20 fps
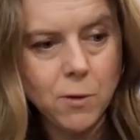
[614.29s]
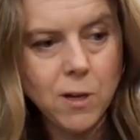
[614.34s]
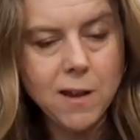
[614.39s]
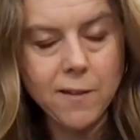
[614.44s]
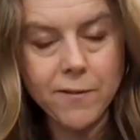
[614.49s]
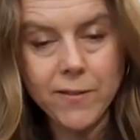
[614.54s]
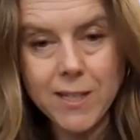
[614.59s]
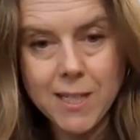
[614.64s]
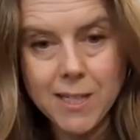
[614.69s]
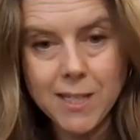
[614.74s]
We
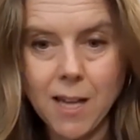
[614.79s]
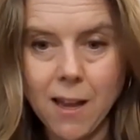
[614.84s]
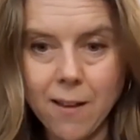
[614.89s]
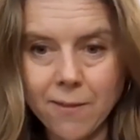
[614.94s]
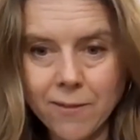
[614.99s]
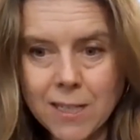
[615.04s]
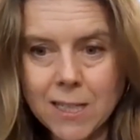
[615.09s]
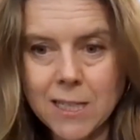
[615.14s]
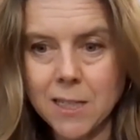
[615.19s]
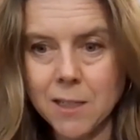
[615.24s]
have
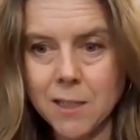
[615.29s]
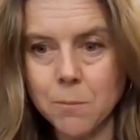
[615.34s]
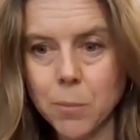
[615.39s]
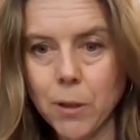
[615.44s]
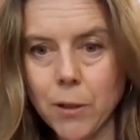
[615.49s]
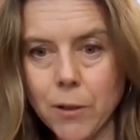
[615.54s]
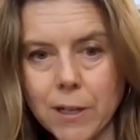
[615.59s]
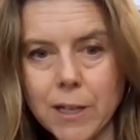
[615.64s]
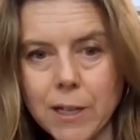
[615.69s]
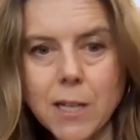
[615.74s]
70
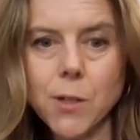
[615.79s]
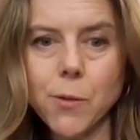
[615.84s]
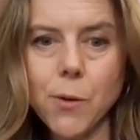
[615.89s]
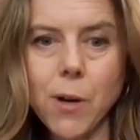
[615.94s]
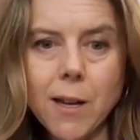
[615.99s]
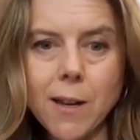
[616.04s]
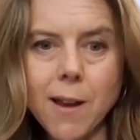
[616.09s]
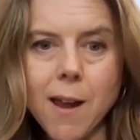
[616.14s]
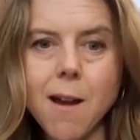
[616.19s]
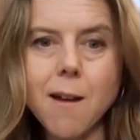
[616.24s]
employees
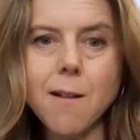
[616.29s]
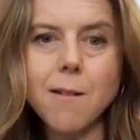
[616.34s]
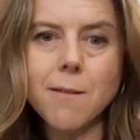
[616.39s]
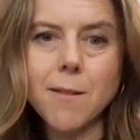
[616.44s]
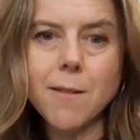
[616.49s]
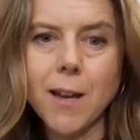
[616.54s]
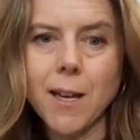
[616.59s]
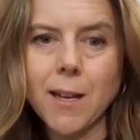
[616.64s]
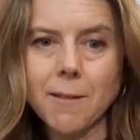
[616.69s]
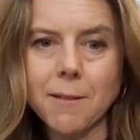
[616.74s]
right
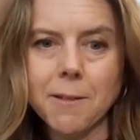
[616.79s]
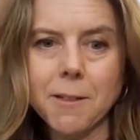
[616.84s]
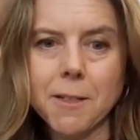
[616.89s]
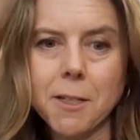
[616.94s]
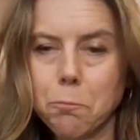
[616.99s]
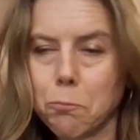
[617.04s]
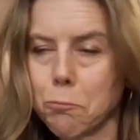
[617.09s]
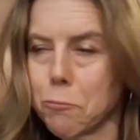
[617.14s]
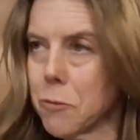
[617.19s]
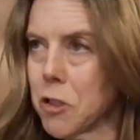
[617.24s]
now, and
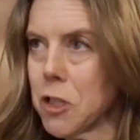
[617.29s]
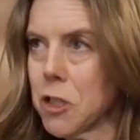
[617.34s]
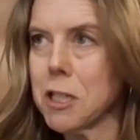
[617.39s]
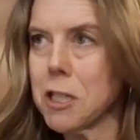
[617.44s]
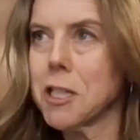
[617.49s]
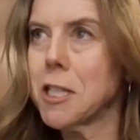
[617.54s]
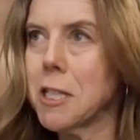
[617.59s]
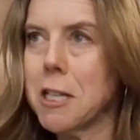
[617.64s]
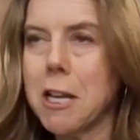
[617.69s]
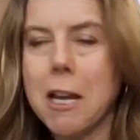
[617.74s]

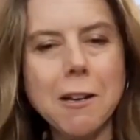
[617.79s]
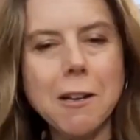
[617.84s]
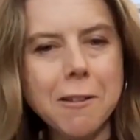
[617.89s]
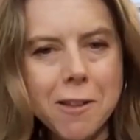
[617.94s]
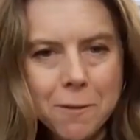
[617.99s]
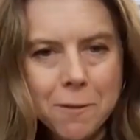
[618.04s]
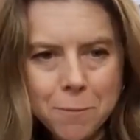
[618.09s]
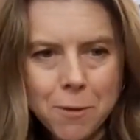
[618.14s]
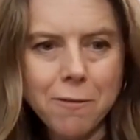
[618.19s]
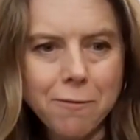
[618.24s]
68 of
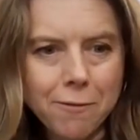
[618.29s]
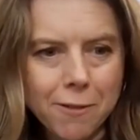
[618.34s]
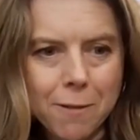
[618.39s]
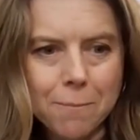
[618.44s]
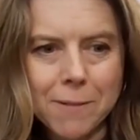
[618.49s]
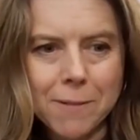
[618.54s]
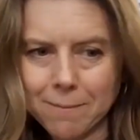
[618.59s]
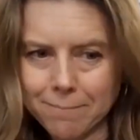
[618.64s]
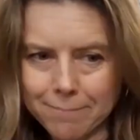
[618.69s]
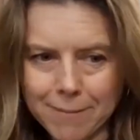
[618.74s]
them are
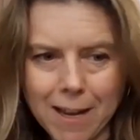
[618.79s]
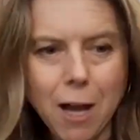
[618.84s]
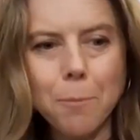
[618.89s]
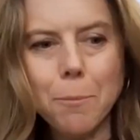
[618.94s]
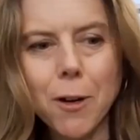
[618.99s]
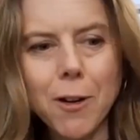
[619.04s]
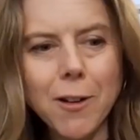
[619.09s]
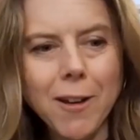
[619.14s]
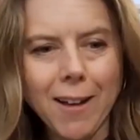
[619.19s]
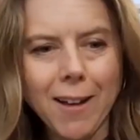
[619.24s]
from
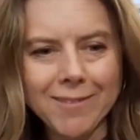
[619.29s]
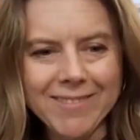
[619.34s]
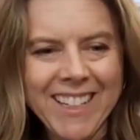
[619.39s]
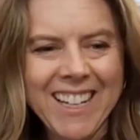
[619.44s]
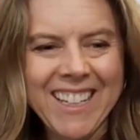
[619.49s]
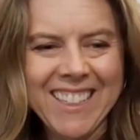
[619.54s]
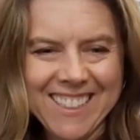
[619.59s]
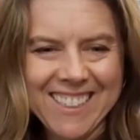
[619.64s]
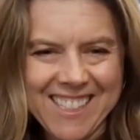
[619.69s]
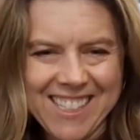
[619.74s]
Alberta.
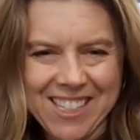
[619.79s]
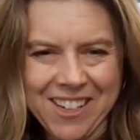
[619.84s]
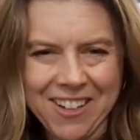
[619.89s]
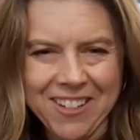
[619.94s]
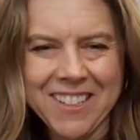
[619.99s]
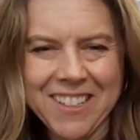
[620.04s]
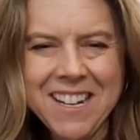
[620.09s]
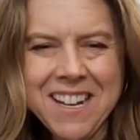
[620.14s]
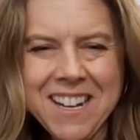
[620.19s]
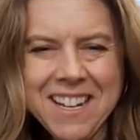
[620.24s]

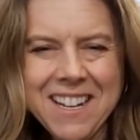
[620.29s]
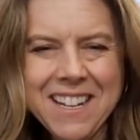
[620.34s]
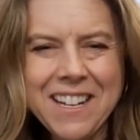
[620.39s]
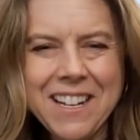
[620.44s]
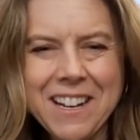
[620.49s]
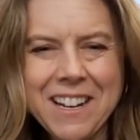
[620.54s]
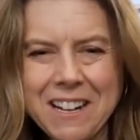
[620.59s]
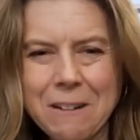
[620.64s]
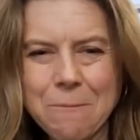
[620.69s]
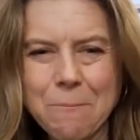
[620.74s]
So
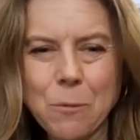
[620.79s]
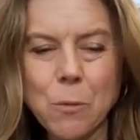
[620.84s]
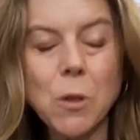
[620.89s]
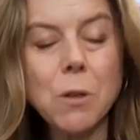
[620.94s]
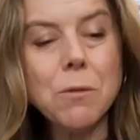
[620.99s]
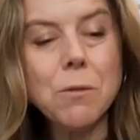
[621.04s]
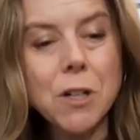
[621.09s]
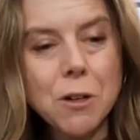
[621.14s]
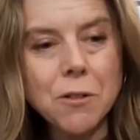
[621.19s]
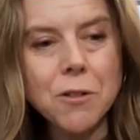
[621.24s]

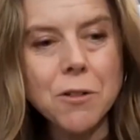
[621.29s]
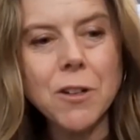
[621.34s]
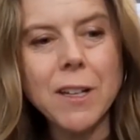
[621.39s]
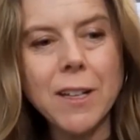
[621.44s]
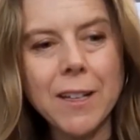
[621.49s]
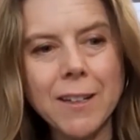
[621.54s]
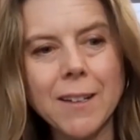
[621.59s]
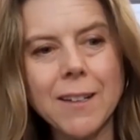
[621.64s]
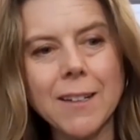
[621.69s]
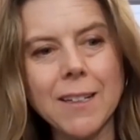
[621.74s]
we're
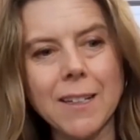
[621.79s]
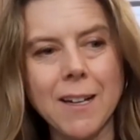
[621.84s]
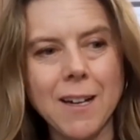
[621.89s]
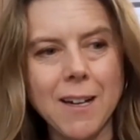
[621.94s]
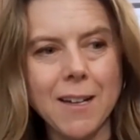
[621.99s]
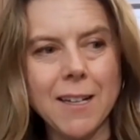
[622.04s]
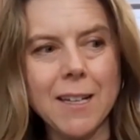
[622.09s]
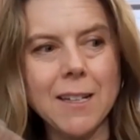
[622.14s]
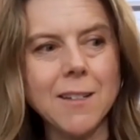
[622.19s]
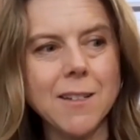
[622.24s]
recruiting
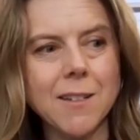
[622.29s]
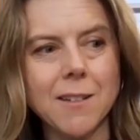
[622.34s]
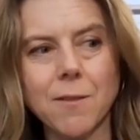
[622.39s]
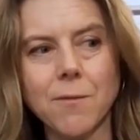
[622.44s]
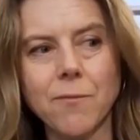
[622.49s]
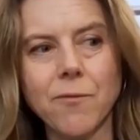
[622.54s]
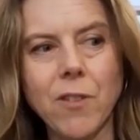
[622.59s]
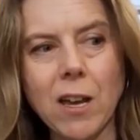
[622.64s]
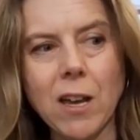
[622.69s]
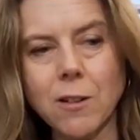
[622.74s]
into
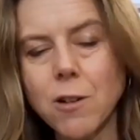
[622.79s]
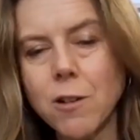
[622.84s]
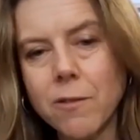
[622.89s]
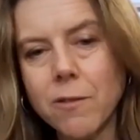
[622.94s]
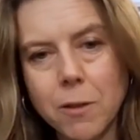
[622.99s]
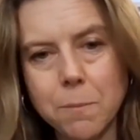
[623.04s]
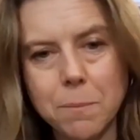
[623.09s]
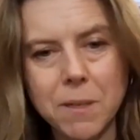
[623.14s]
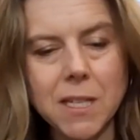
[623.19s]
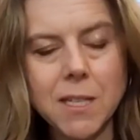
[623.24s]
the
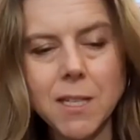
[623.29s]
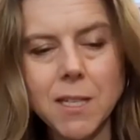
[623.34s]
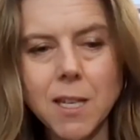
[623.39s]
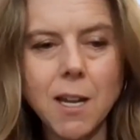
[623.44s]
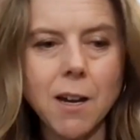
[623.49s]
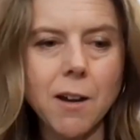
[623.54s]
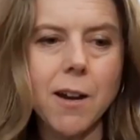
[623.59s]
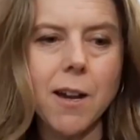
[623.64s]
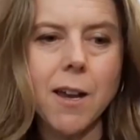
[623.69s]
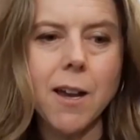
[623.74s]
Vancouver,
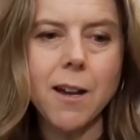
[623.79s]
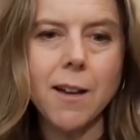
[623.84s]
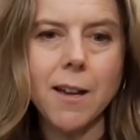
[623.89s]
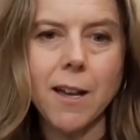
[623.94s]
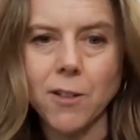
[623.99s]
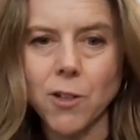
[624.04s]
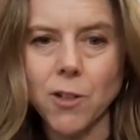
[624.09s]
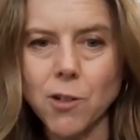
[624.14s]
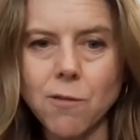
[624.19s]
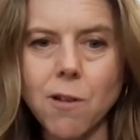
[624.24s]
BC area
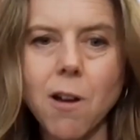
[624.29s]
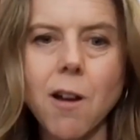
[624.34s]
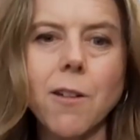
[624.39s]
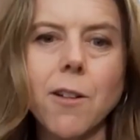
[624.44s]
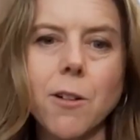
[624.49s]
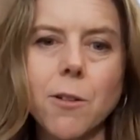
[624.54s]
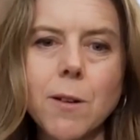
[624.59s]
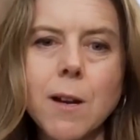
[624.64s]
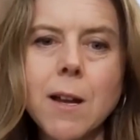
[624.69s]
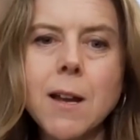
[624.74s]
and
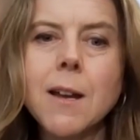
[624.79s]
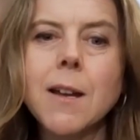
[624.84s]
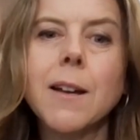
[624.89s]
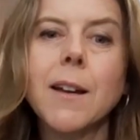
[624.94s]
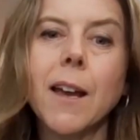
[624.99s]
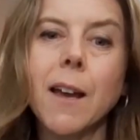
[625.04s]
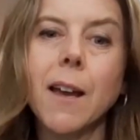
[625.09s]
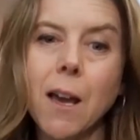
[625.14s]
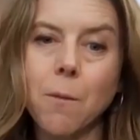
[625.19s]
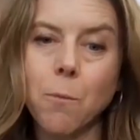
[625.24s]
Toronto,
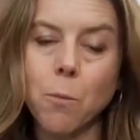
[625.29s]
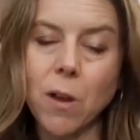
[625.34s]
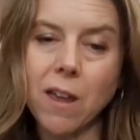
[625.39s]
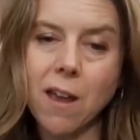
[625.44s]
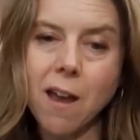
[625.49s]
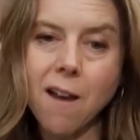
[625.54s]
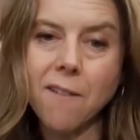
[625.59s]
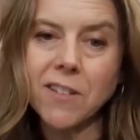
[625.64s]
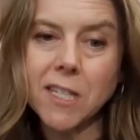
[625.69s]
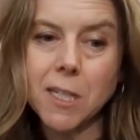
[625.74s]
and we
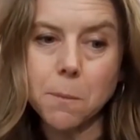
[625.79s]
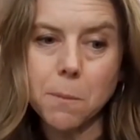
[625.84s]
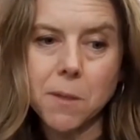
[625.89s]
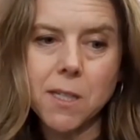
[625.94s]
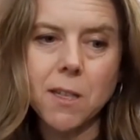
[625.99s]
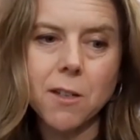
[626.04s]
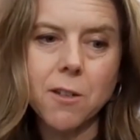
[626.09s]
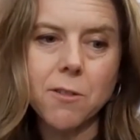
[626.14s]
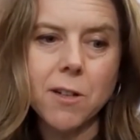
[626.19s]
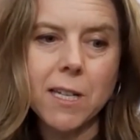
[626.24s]
have a
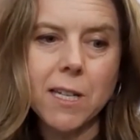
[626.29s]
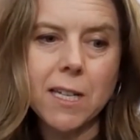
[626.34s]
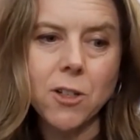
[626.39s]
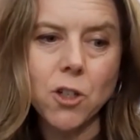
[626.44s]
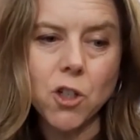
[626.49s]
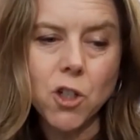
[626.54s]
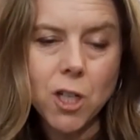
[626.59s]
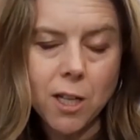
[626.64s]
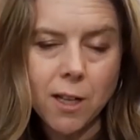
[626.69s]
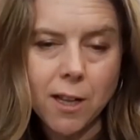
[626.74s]
subsidiary
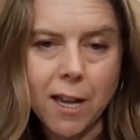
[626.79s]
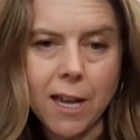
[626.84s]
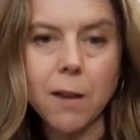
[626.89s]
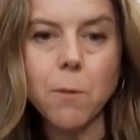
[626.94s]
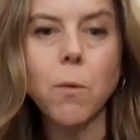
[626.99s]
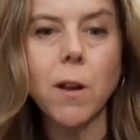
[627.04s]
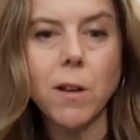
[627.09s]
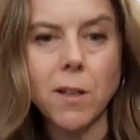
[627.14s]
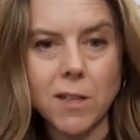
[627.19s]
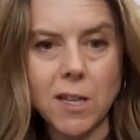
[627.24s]
in
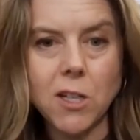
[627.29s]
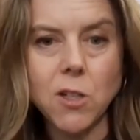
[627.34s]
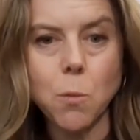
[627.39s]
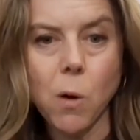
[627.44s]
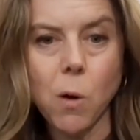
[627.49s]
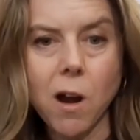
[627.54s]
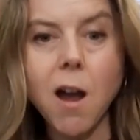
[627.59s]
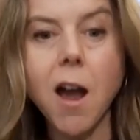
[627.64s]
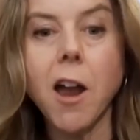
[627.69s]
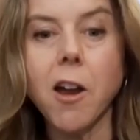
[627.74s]
Chile that
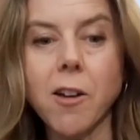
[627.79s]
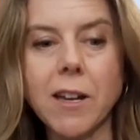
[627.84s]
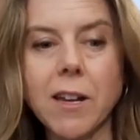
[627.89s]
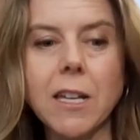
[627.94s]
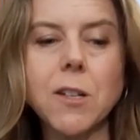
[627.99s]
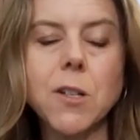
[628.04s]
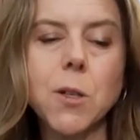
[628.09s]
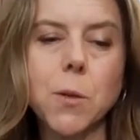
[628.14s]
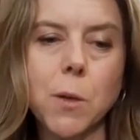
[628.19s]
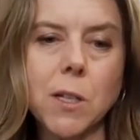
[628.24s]
we're
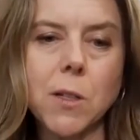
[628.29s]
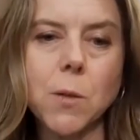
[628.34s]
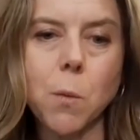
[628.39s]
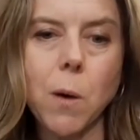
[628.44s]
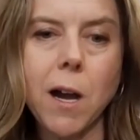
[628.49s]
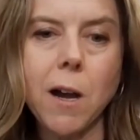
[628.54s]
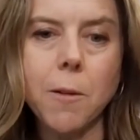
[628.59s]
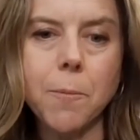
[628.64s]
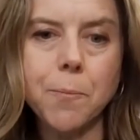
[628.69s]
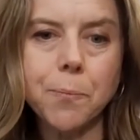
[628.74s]
hiring into as
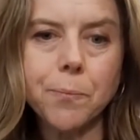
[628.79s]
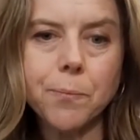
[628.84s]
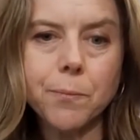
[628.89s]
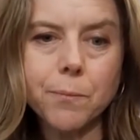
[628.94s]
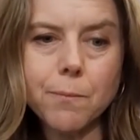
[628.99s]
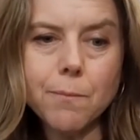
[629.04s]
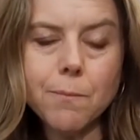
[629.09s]
well.